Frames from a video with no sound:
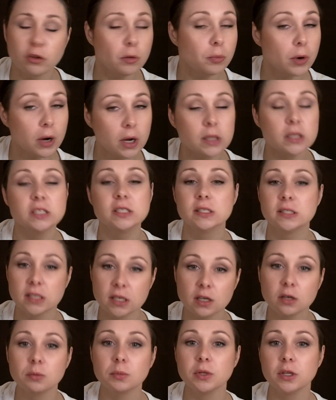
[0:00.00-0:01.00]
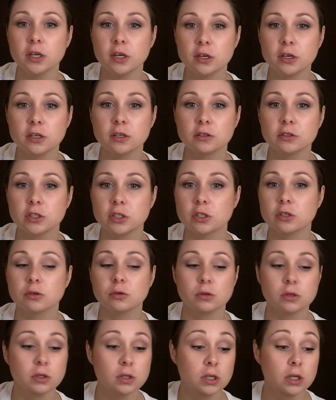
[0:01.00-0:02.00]
And they're probably sticking them in their ears
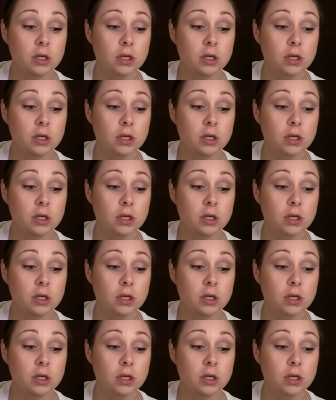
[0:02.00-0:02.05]
too.